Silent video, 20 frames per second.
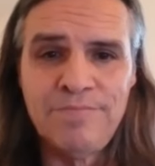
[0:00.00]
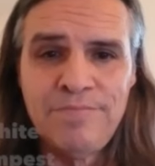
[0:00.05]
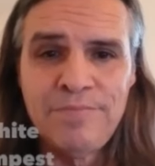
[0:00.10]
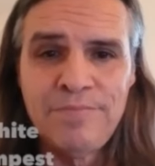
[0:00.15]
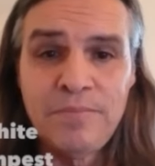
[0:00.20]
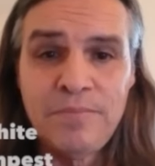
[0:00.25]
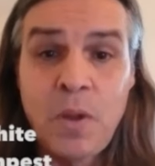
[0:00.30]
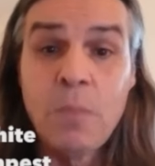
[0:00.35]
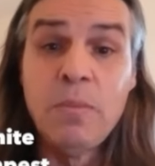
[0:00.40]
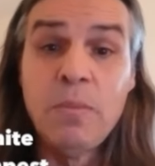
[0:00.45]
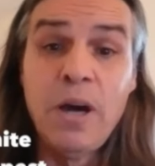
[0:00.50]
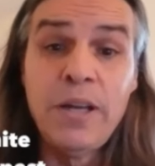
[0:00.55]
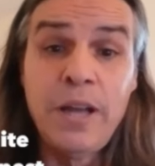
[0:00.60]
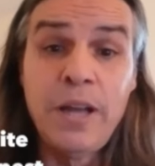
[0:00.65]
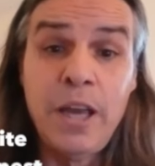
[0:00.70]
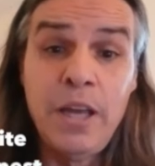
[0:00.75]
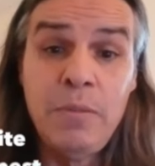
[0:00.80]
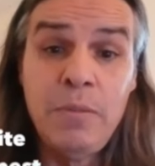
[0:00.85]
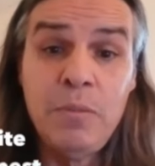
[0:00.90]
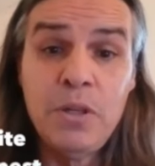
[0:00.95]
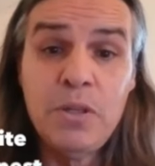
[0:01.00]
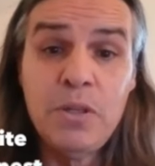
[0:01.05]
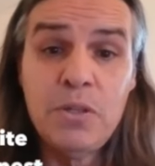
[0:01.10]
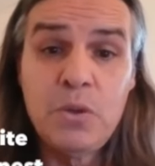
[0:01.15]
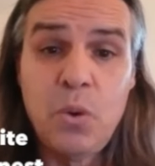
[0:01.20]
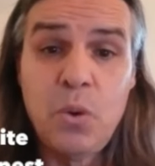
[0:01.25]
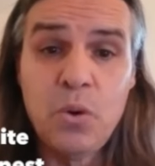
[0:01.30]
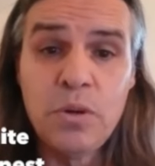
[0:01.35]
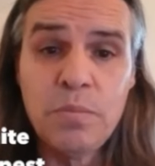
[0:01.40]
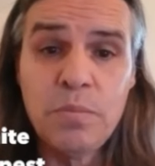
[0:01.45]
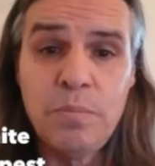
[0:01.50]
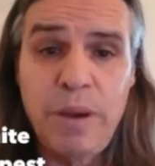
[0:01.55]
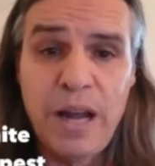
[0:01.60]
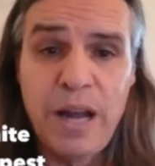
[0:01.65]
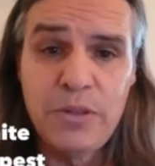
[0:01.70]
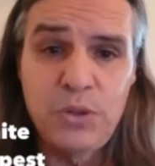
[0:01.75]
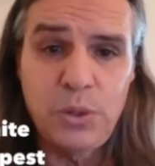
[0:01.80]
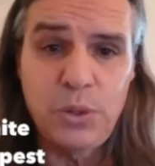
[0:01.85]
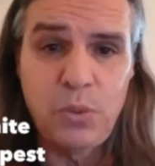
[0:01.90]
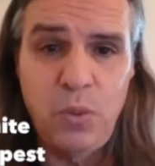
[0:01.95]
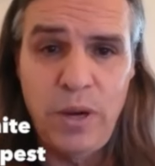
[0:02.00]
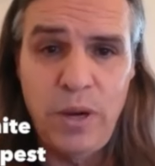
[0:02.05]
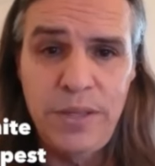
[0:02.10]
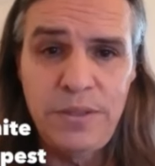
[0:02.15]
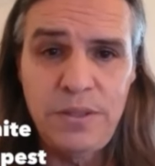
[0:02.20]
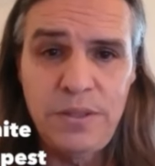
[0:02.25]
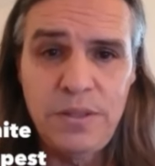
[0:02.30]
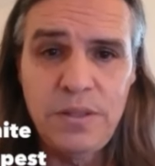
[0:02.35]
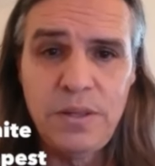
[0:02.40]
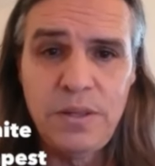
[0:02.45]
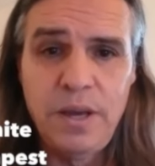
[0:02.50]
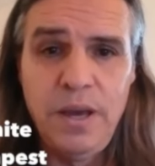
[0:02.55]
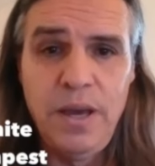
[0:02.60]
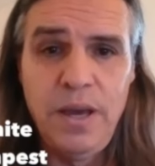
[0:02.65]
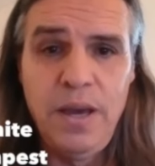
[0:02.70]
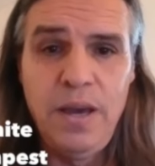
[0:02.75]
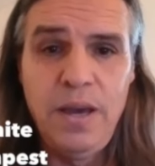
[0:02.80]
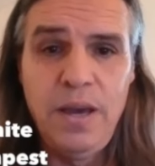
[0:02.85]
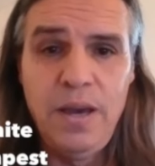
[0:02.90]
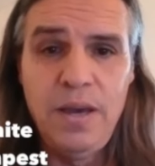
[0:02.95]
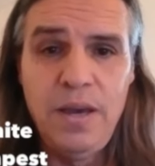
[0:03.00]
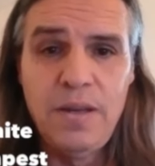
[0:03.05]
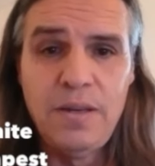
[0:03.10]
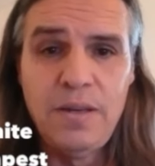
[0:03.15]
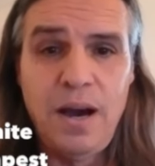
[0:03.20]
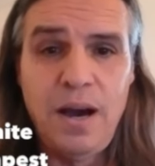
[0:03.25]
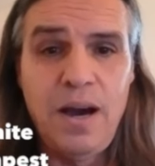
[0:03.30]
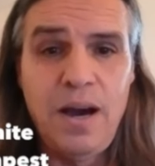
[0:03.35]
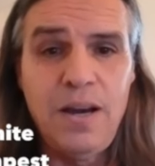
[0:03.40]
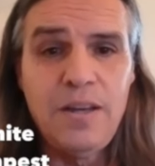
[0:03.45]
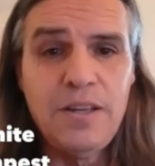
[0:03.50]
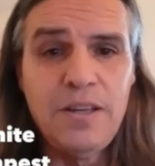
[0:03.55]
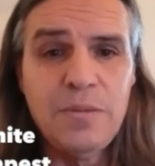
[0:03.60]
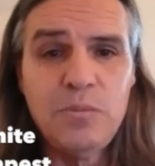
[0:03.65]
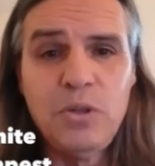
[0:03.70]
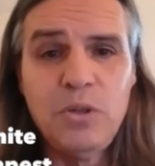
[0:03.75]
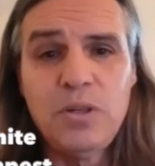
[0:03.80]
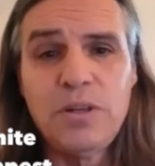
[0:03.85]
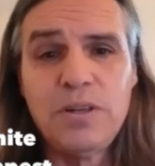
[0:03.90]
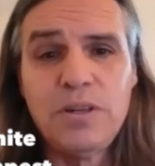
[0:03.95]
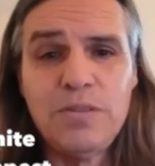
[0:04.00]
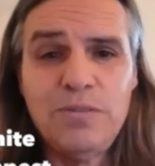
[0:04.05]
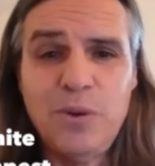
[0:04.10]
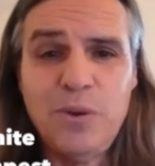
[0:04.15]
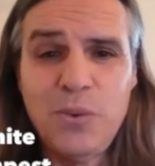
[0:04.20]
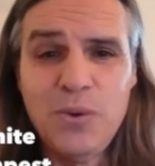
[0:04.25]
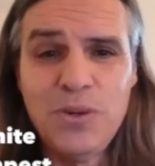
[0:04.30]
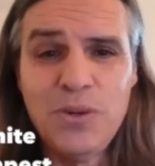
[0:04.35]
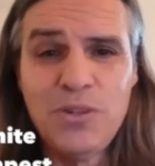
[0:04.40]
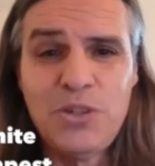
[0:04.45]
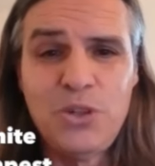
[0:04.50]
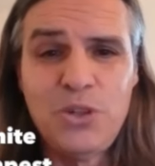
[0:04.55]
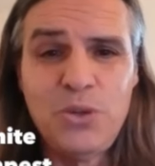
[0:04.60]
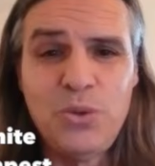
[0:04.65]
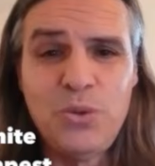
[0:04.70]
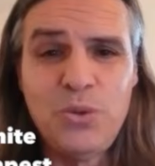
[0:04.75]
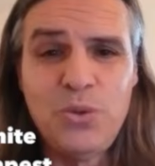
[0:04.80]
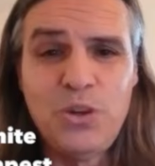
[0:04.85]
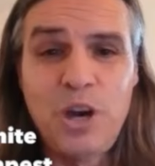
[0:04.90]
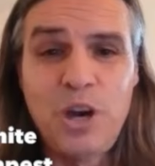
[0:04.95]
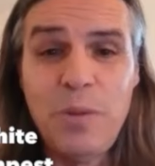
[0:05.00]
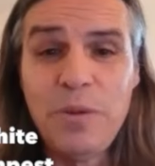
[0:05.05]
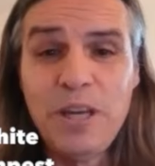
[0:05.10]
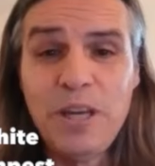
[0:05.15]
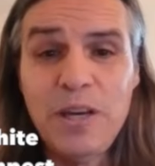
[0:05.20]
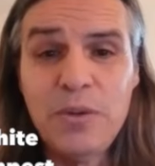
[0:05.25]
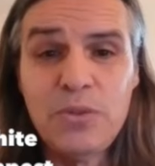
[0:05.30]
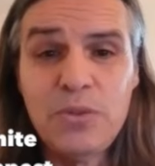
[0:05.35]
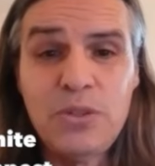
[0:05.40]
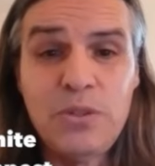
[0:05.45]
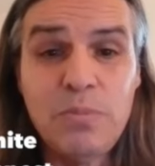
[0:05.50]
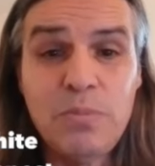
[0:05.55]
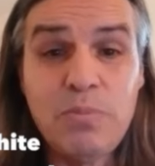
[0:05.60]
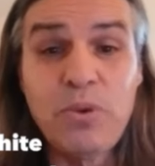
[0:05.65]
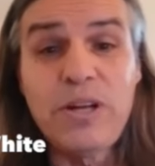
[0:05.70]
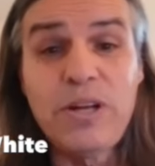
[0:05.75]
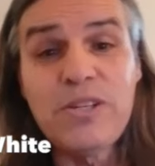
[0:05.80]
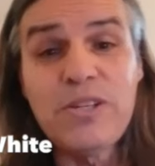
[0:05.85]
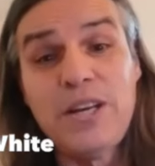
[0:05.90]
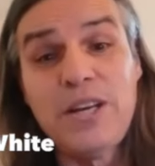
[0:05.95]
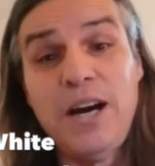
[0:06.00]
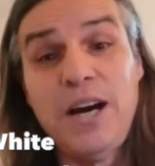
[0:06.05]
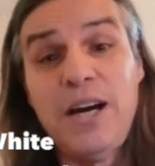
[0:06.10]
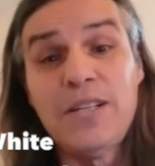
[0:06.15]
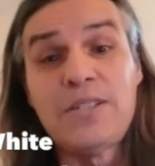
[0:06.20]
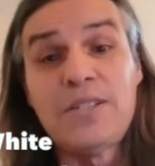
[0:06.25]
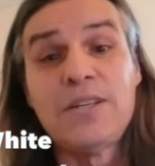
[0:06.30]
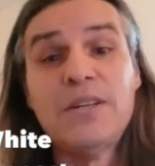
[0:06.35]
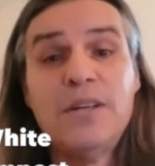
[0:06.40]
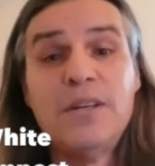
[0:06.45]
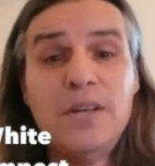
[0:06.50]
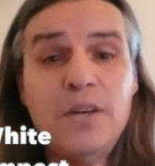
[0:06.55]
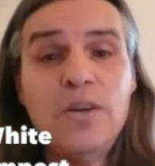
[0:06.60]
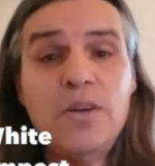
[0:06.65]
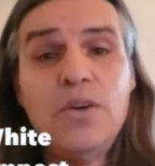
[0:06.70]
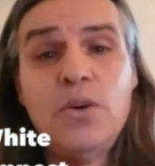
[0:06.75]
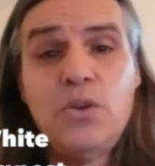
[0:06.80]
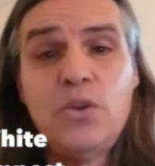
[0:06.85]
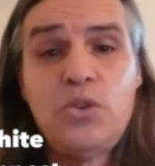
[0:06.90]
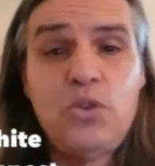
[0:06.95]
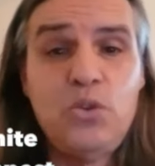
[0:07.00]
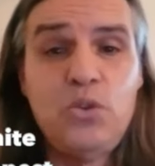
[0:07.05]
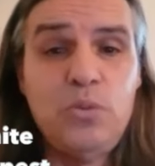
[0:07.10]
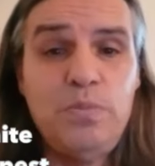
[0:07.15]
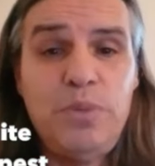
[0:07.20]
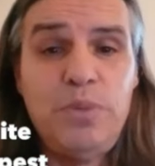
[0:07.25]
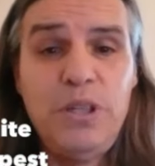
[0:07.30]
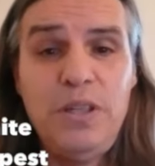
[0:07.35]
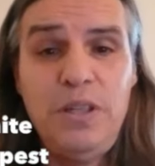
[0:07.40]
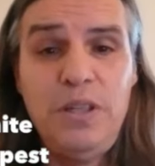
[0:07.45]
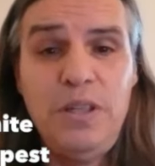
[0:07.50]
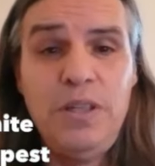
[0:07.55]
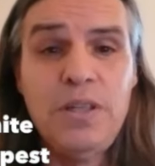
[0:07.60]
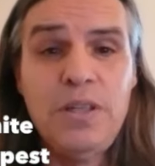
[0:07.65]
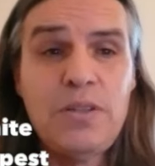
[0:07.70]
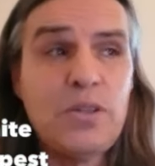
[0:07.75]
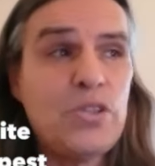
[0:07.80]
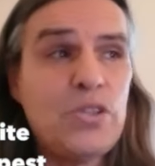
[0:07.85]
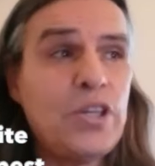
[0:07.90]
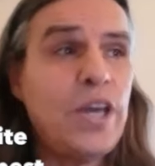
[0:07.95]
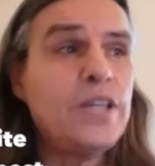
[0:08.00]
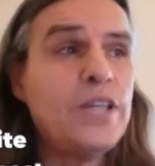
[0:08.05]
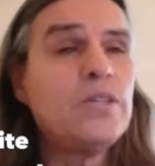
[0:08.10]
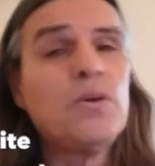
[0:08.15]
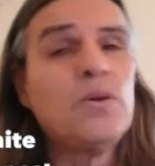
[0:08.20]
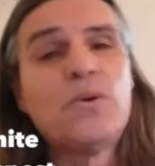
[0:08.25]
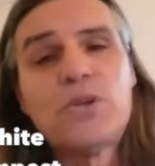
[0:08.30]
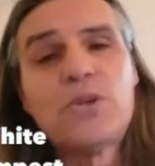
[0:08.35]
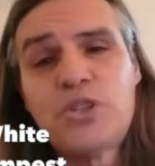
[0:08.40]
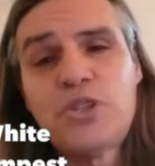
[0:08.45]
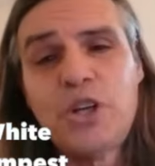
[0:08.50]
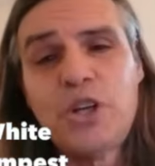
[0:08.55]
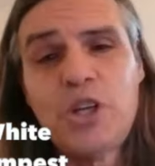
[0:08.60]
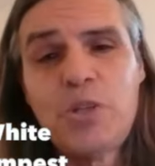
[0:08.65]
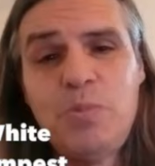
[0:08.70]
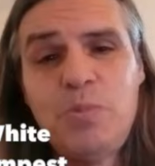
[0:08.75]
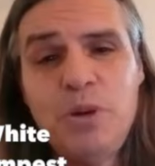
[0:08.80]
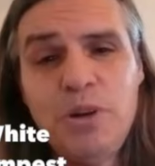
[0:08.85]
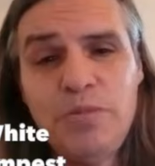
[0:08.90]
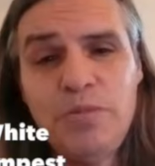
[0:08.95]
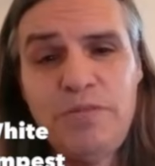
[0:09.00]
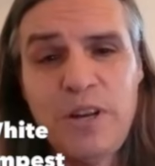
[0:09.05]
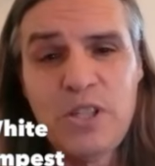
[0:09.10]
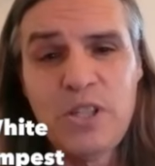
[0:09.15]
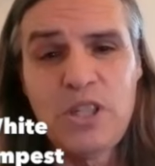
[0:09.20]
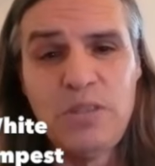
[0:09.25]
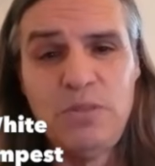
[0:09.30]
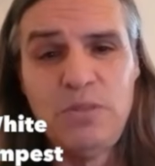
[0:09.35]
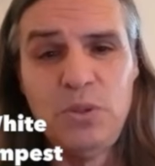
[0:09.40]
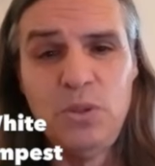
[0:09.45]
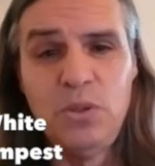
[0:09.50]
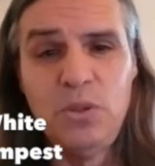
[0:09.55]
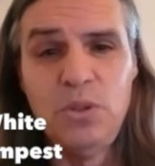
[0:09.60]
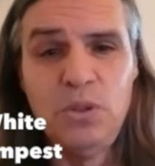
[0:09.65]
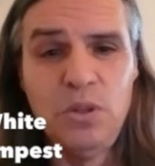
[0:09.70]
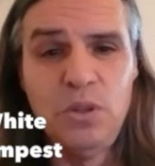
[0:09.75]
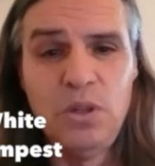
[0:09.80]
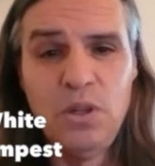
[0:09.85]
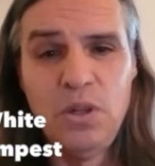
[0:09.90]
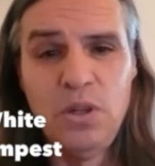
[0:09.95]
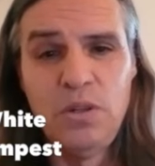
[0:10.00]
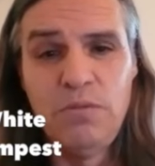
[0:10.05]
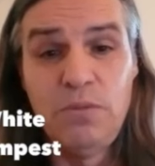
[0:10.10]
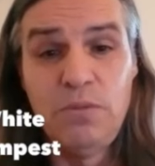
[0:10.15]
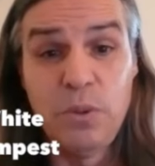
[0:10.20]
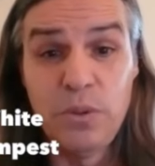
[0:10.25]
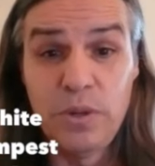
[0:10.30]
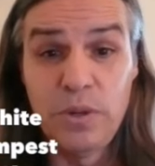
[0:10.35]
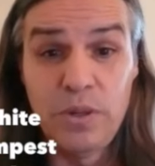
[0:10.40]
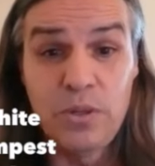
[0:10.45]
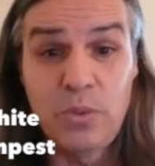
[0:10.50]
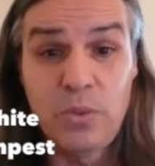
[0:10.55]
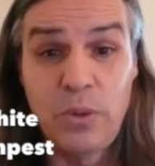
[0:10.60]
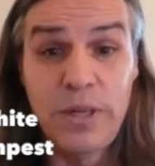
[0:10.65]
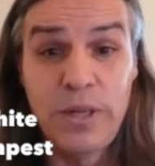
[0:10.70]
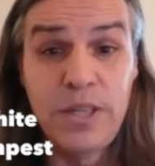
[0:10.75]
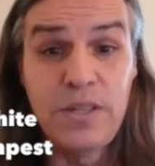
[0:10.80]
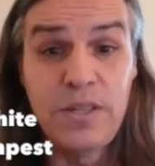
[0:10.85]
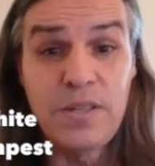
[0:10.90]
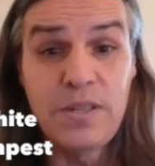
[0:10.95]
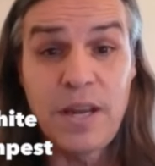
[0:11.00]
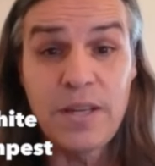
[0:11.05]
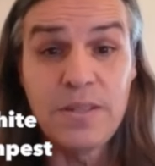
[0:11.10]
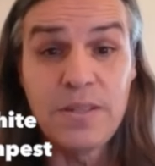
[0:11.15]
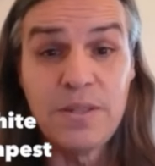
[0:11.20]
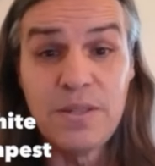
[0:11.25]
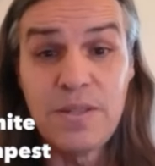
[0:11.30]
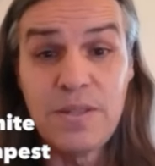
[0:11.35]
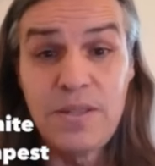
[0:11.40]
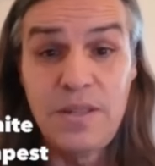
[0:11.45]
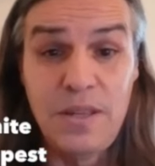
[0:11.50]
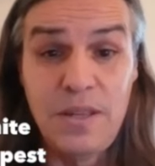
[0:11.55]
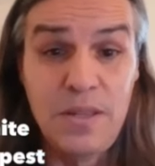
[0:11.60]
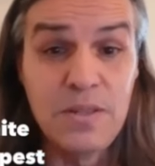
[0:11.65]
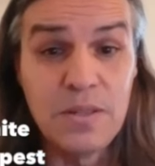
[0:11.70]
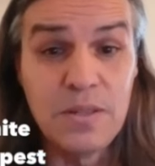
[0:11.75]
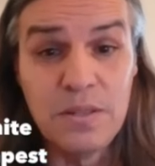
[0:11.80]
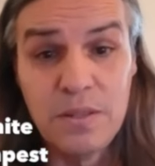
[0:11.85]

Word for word: My name is Gordon Patrick White, and I am looking forward to coming out to Prescott to be at the St. Lawrence Shakespeare Festival for their 22nd season.